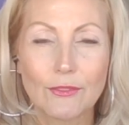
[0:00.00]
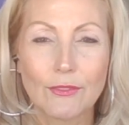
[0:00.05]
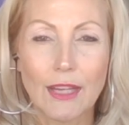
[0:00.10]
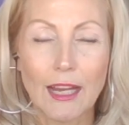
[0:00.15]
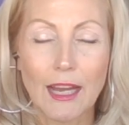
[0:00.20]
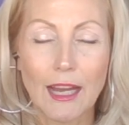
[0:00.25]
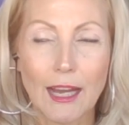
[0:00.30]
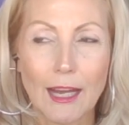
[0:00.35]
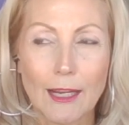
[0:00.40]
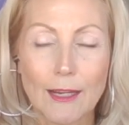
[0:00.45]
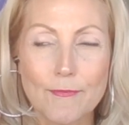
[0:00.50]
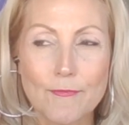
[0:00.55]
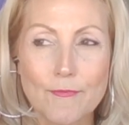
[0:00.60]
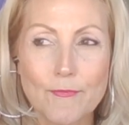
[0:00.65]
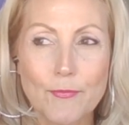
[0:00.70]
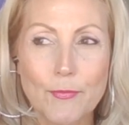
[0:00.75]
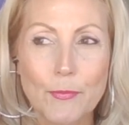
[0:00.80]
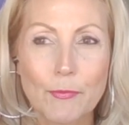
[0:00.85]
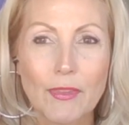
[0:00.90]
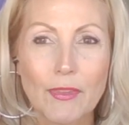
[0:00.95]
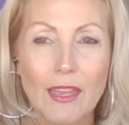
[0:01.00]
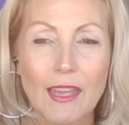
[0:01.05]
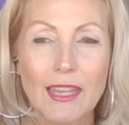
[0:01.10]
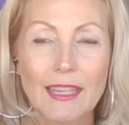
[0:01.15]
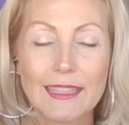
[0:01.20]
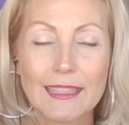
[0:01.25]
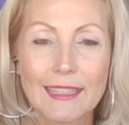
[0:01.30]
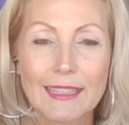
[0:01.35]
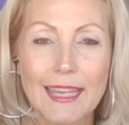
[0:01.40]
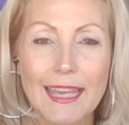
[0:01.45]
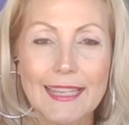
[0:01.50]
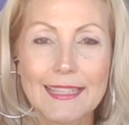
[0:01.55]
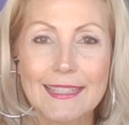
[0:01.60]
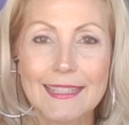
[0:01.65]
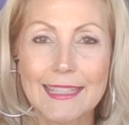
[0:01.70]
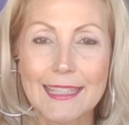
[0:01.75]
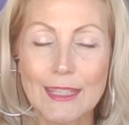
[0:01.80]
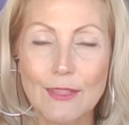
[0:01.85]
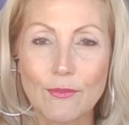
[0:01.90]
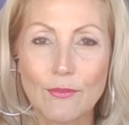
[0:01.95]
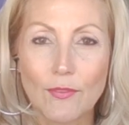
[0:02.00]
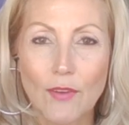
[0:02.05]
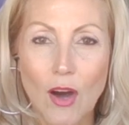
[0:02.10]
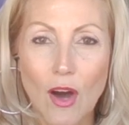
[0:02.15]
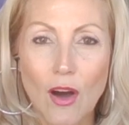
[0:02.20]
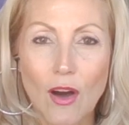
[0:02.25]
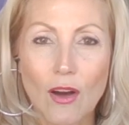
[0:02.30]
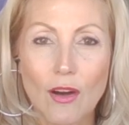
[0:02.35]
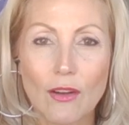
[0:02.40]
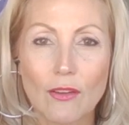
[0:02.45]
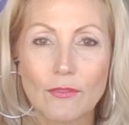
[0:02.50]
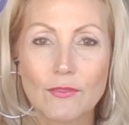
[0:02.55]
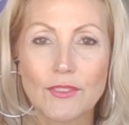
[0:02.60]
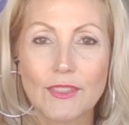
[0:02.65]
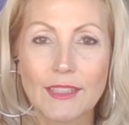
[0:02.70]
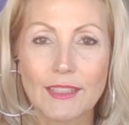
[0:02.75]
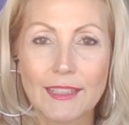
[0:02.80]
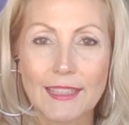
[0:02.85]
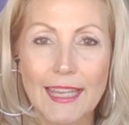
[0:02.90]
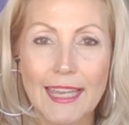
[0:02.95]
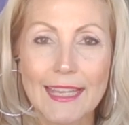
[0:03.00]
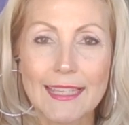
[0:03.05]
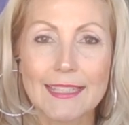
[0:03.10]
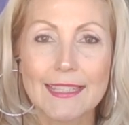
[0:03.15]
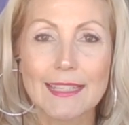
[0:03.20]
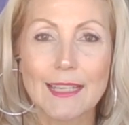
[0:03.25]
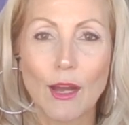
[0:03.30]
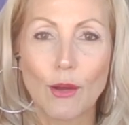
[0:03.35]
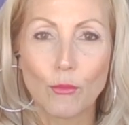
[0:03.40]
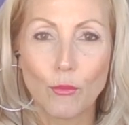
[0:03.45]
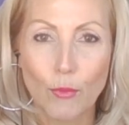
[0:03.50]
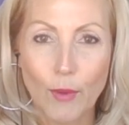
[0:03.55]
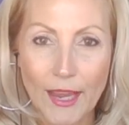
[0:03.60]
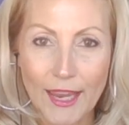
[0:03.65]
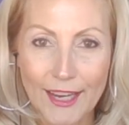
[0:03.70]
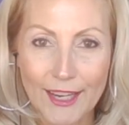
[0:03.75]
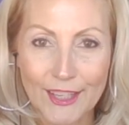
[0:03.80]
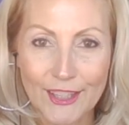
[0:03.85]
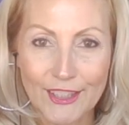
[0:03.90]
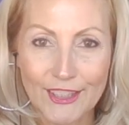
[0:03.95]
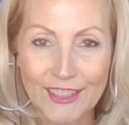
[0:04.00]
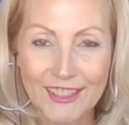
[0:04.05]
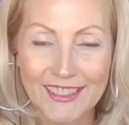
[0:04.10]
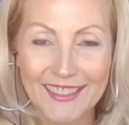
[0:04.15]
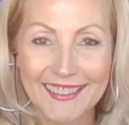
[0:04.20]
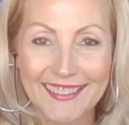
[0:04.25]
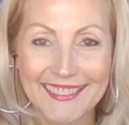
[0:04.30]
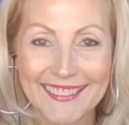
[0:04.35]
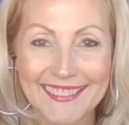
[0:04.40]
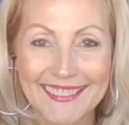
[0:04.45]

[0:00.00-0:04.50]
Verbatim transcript: um, less evolved, less aware,